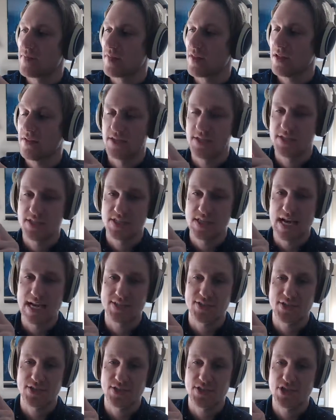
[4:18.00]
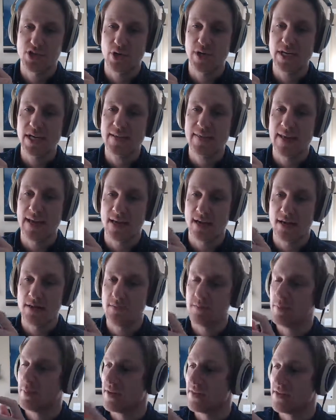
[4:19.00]
this extra screen there,
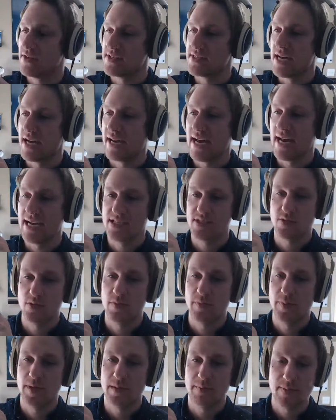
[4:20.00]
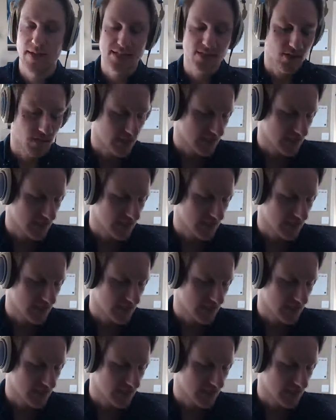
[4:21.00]
but there's not an actual big bezel at the